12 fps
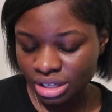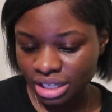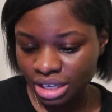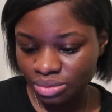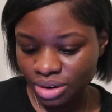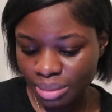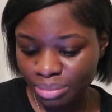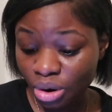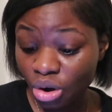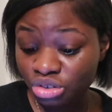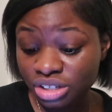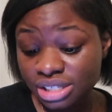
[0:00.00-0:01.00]
Lead rapper.
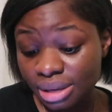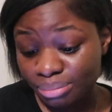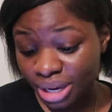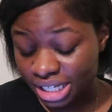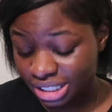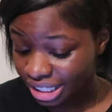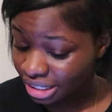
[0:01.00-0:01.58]
Oh, she's the main